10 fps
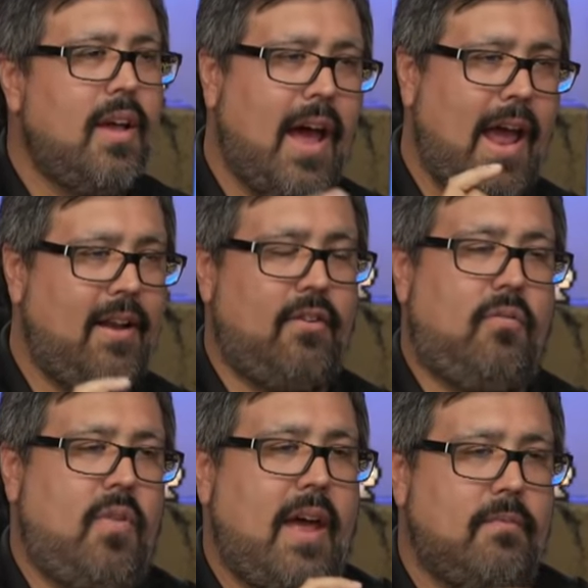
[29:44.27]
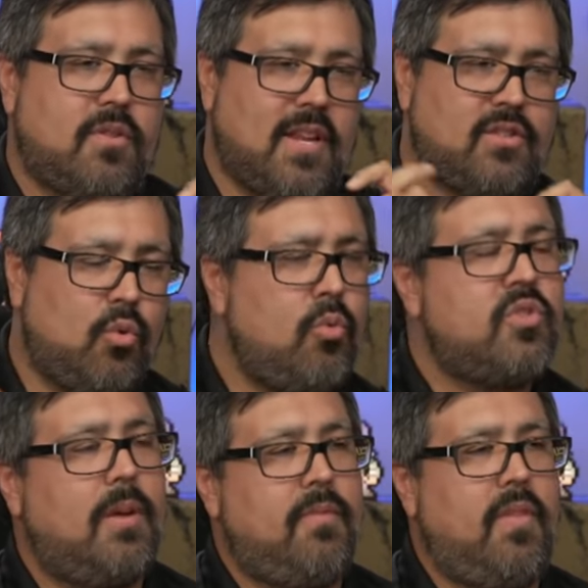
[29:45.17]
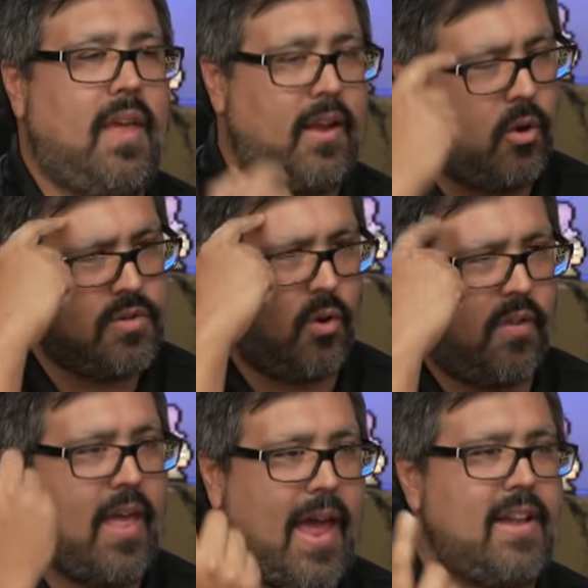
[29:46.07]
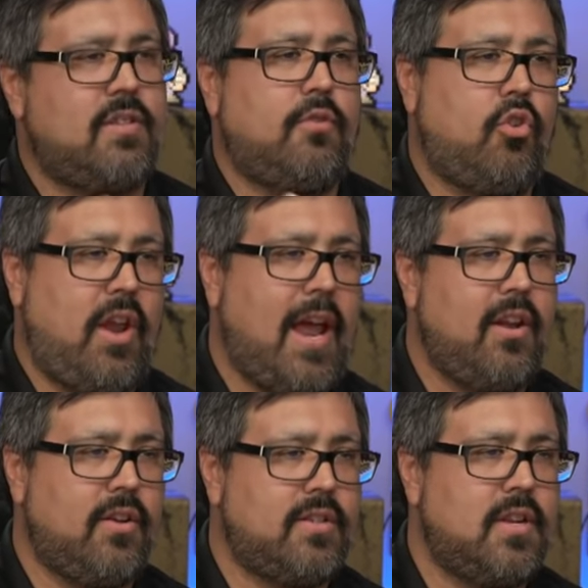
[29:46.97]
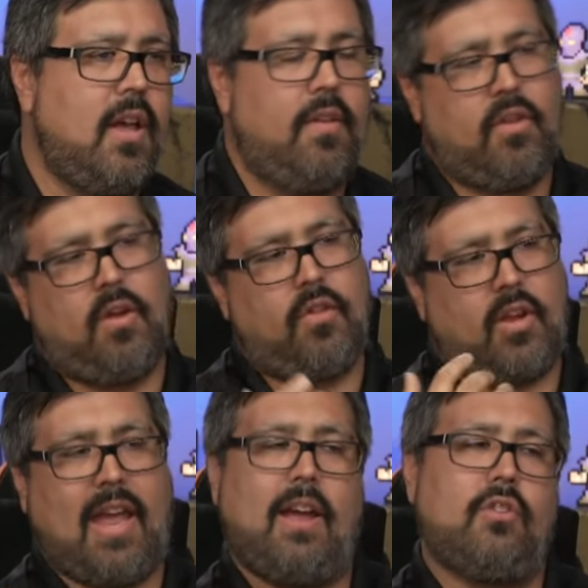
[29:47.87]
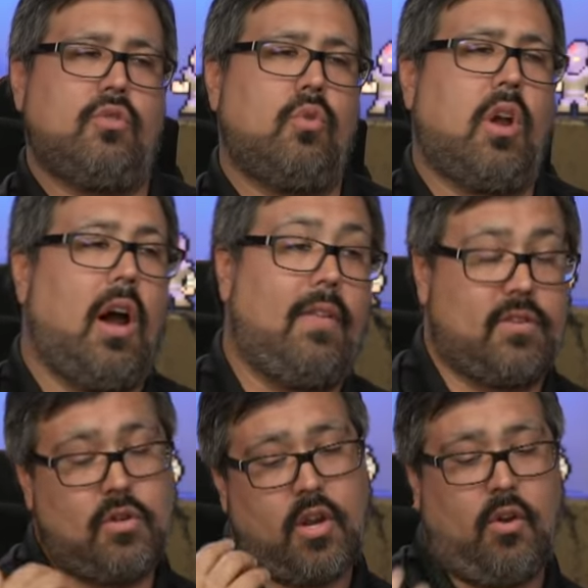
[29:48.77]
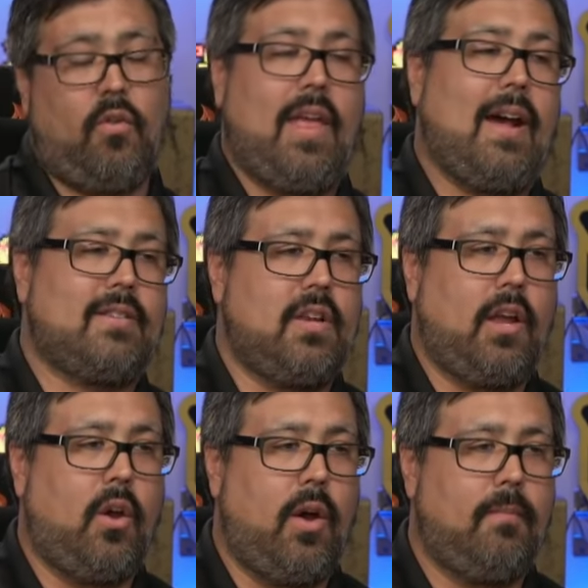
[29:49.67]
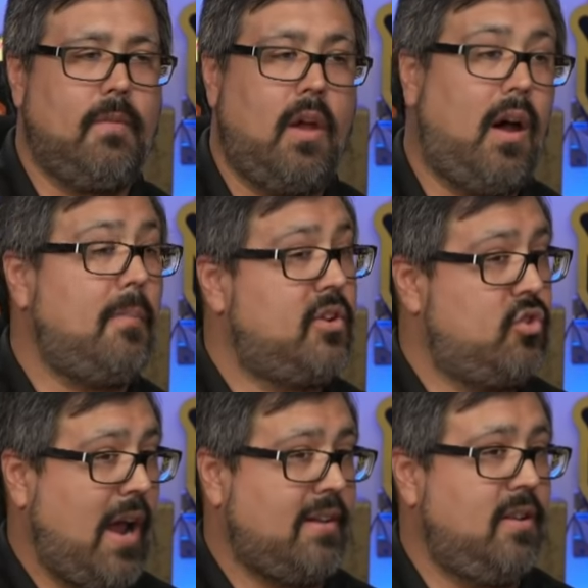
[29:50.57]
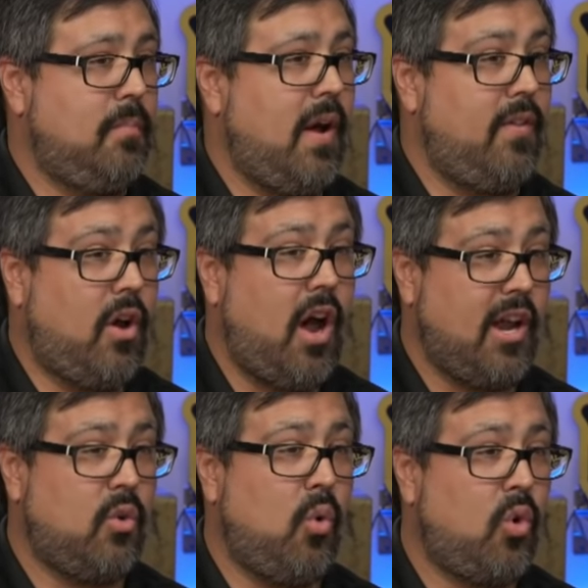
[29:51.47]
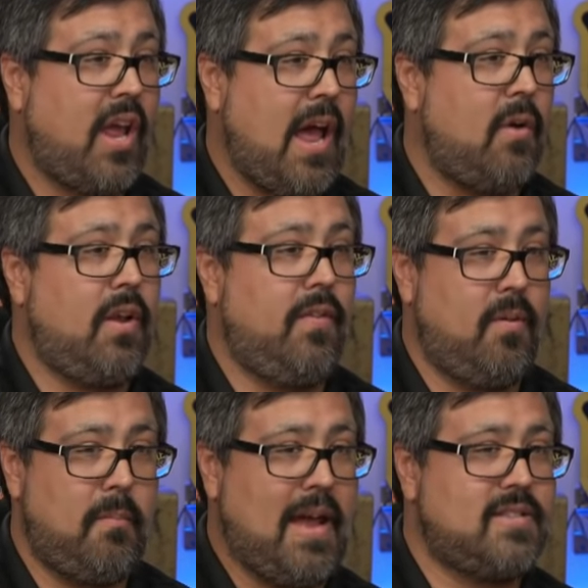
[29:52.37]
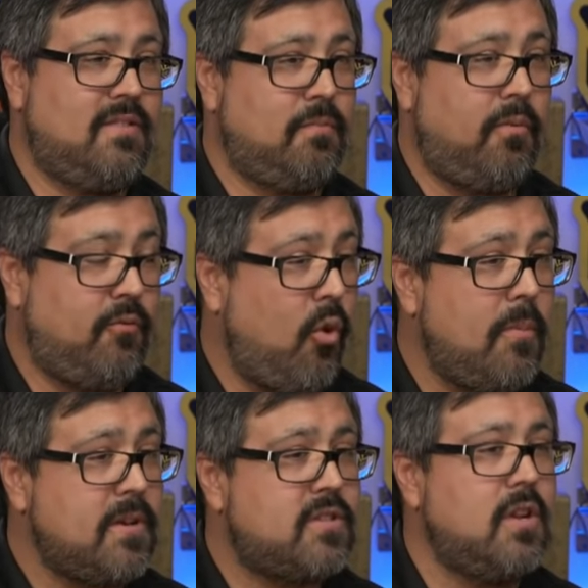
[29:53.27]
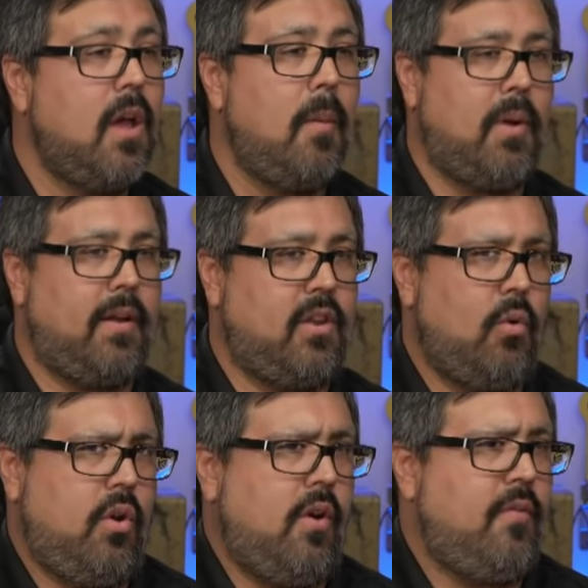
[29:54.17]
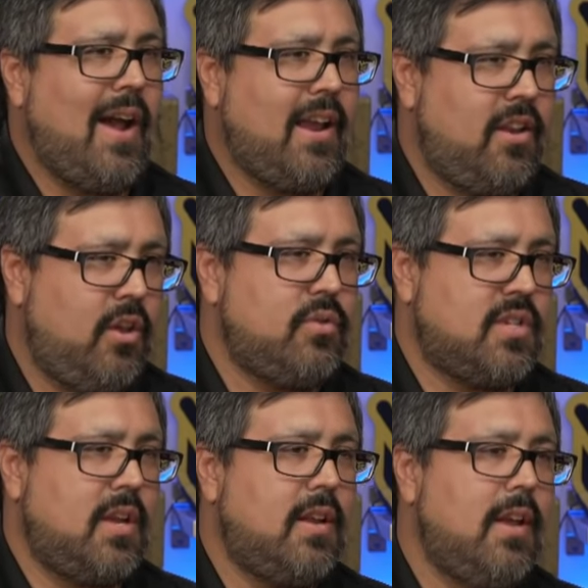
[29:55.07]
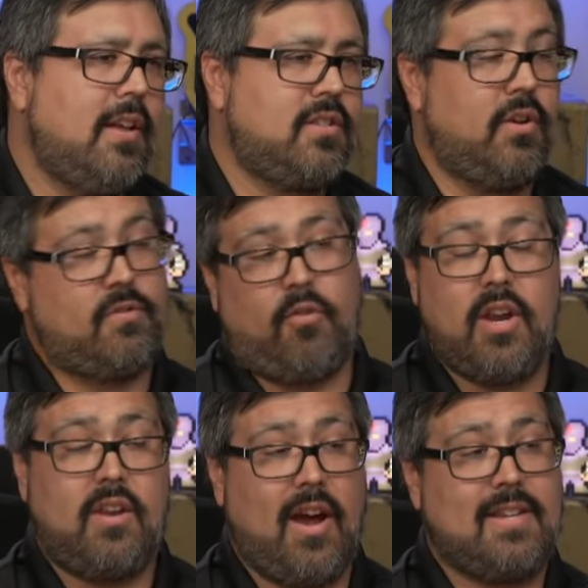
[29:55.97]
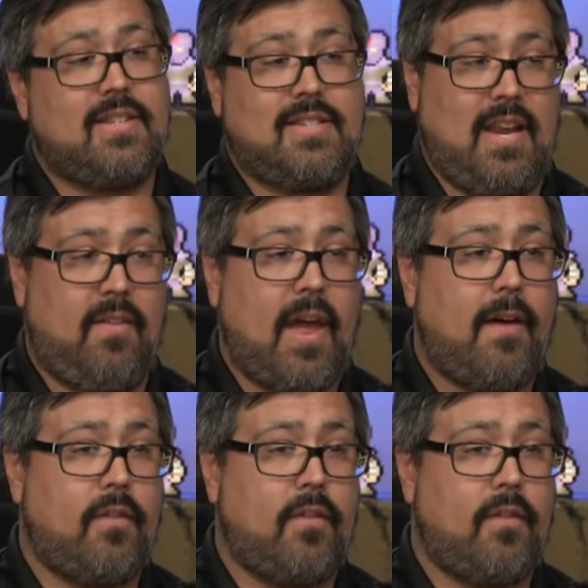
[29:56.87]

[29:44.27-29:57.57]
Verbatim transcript: And that, that's all something that goes on in the heads of creators, the, the casual guy that's looking on the outside going, I'm attracted by the high core count and the massive performance, but I don't know if I can use it. So yeah. it's very nice to see that.